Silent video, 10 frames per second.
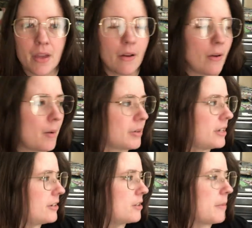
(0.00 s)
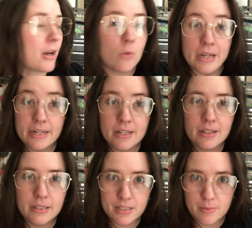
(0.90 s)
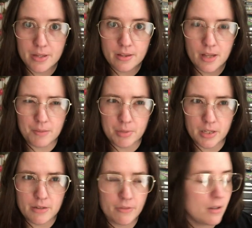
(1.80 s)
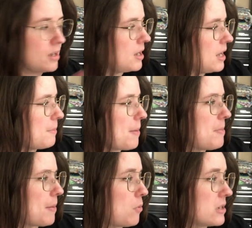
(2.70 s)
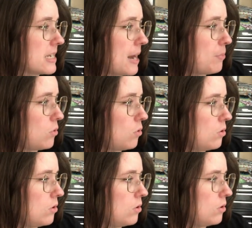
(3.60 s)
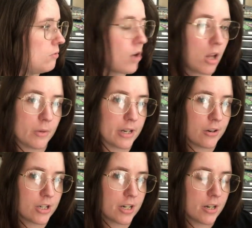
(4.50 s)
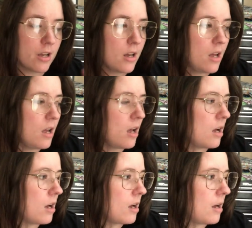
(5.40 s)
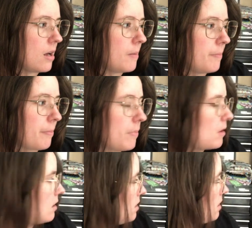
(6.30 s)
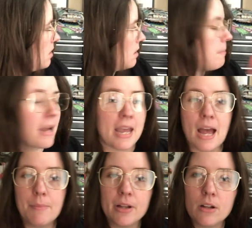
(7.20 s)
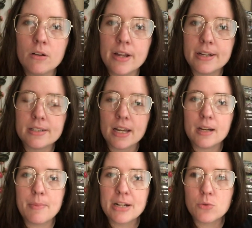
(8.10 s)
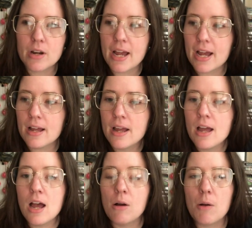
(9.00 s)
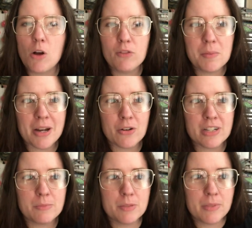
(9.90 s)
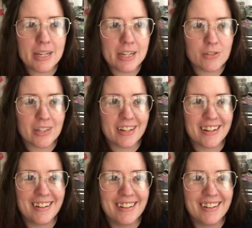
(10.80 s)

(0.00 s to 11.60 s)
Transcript: Uh, I'm going to enter my Queen Elizabeth, I believe. Maybe my Poison Apple for Halloween decoration. Um, my cat pillow that is like a patchwork cat. Hopefully my Christmas blanket is right there.